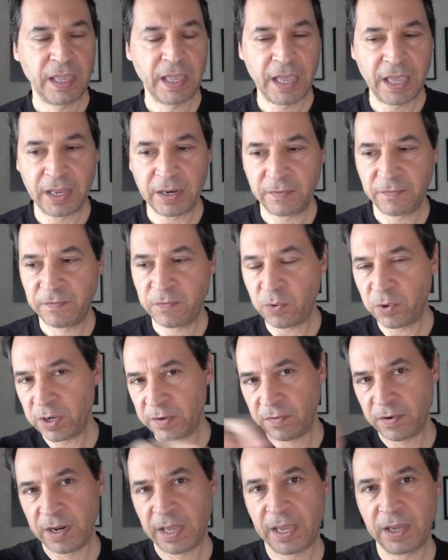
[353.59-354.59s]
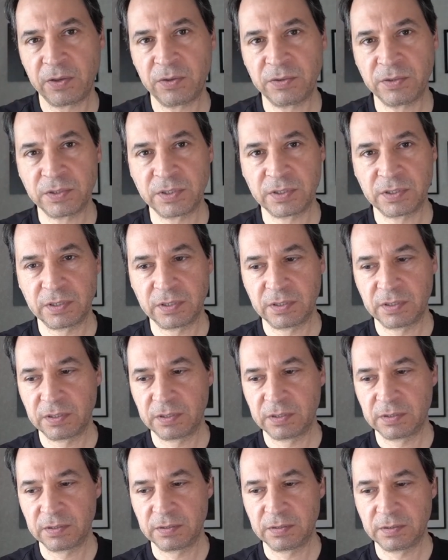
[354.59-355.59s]
at four different angles,
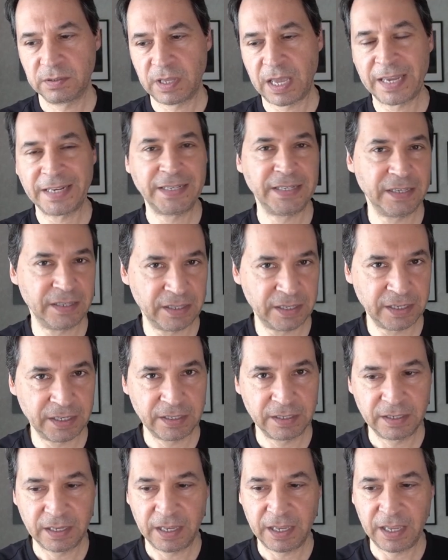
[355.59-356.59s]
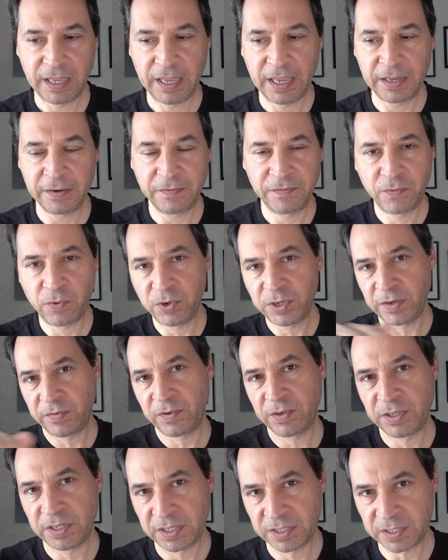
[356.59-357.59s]
ideally, and four
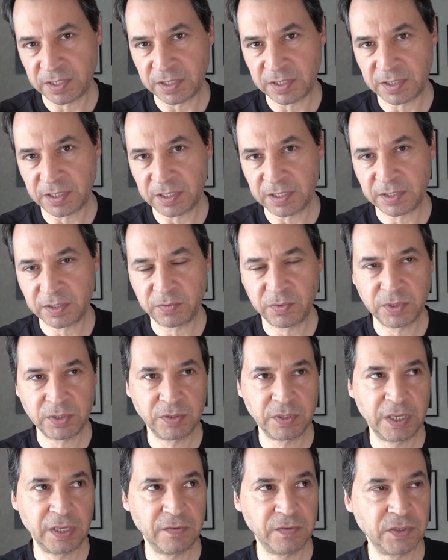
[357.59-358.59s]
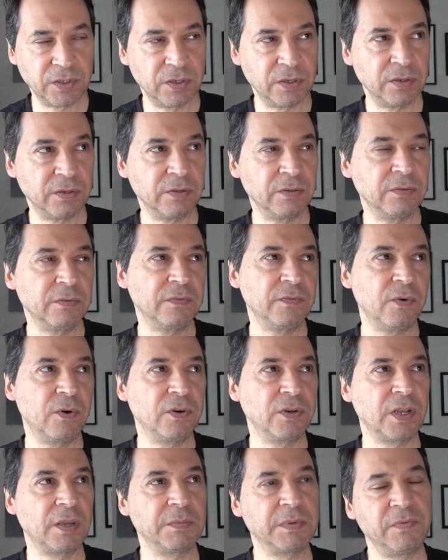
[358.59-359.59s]
different distances, which gives you four
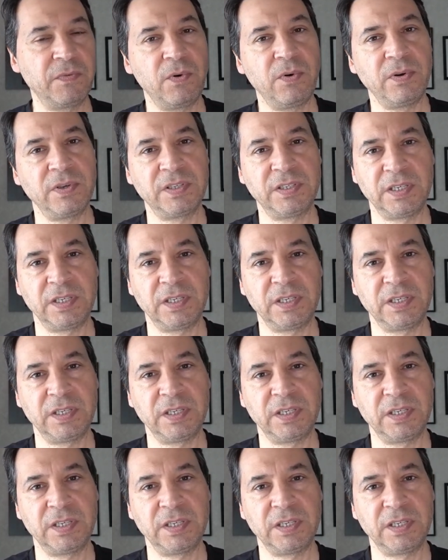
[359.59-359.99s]
times four is